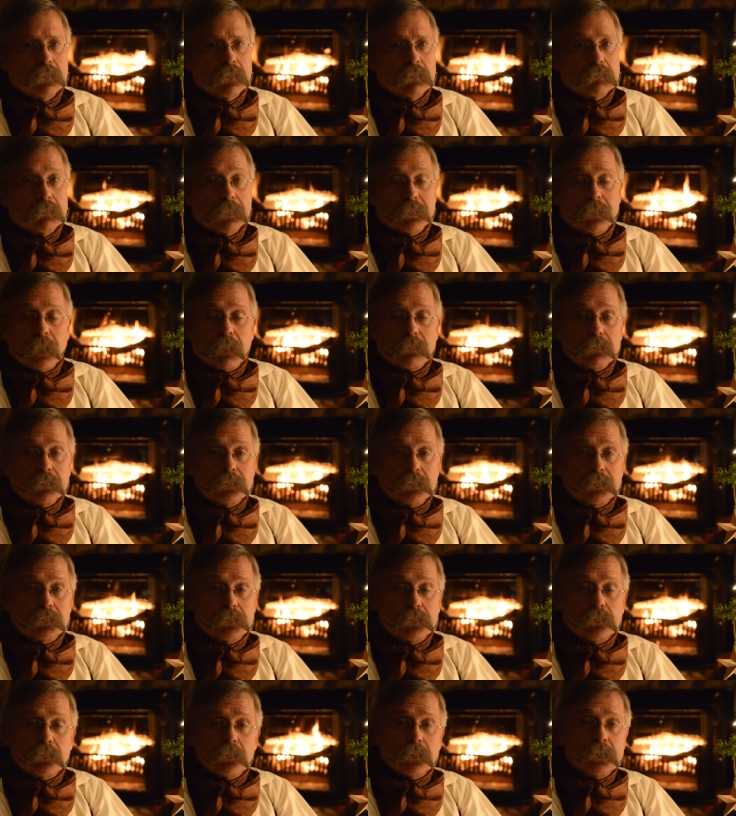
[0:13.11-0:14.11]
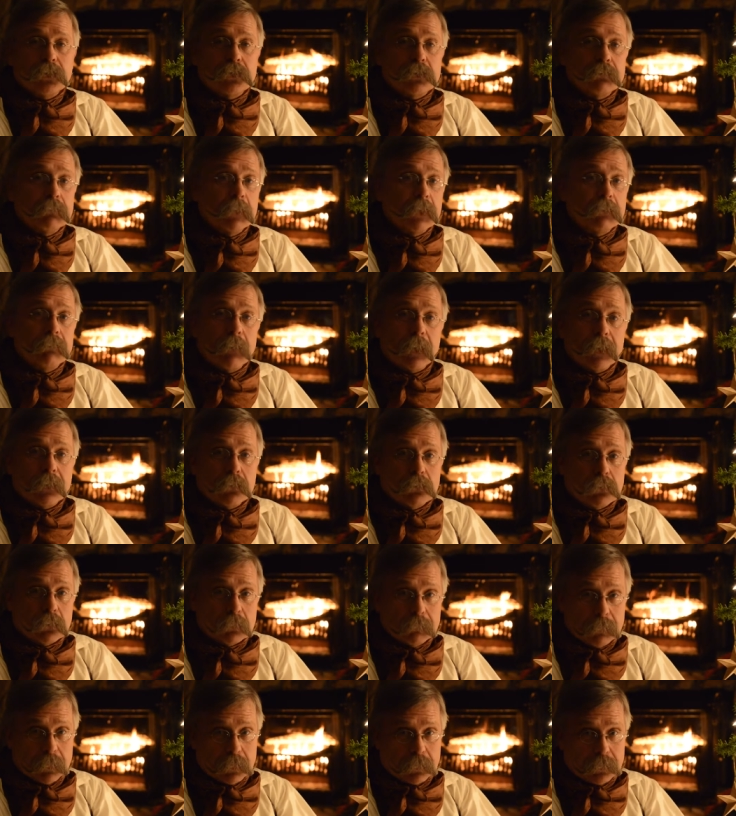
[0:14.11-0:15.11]
But that was a choice made by
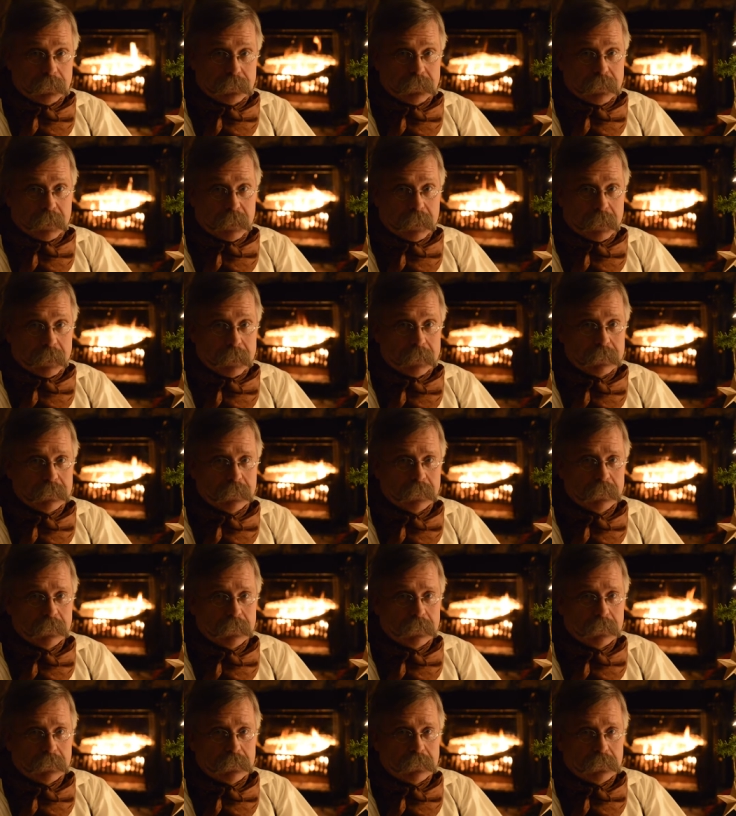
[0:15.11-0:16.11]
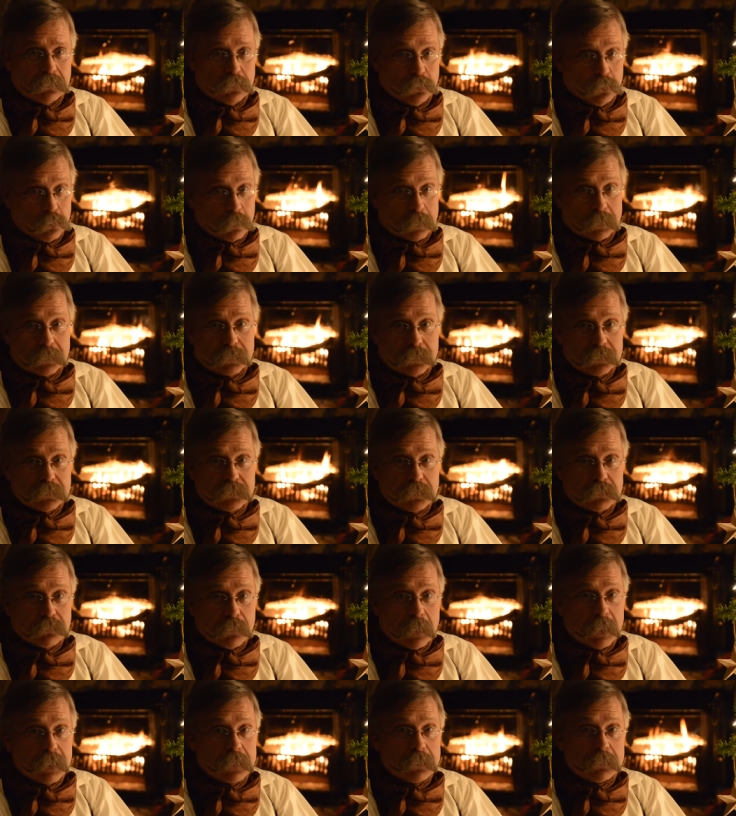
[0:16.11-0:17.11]
old Miller Ty, who worked as a
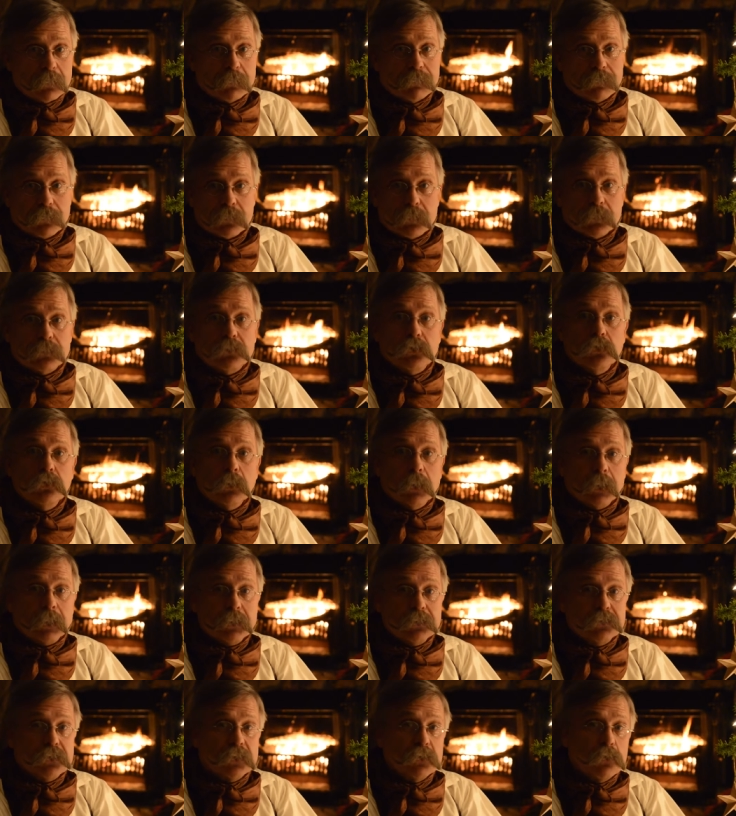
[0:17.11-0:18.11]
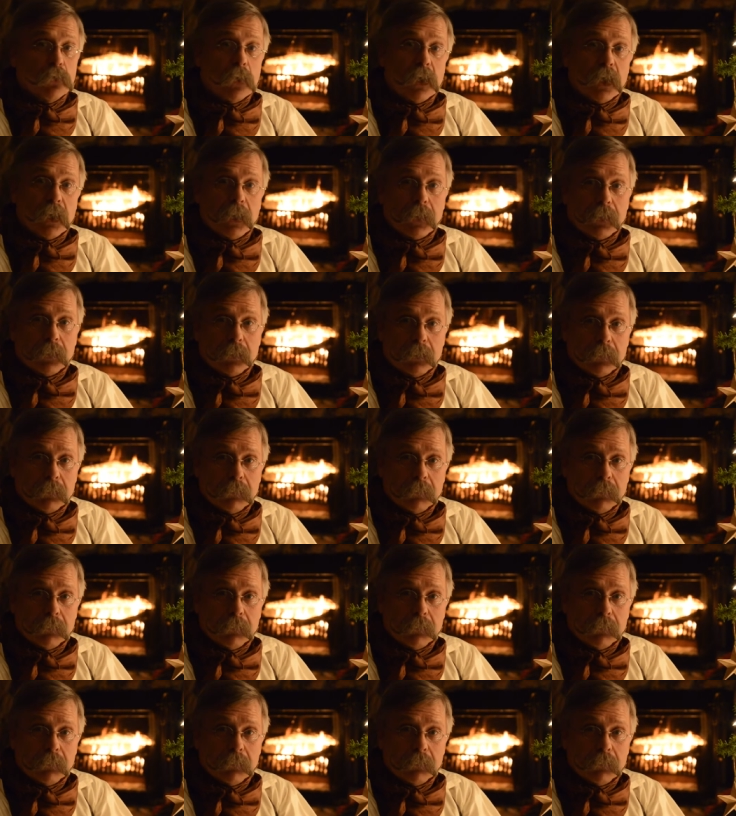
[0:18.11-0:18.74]
writer for the Too Lazy Y.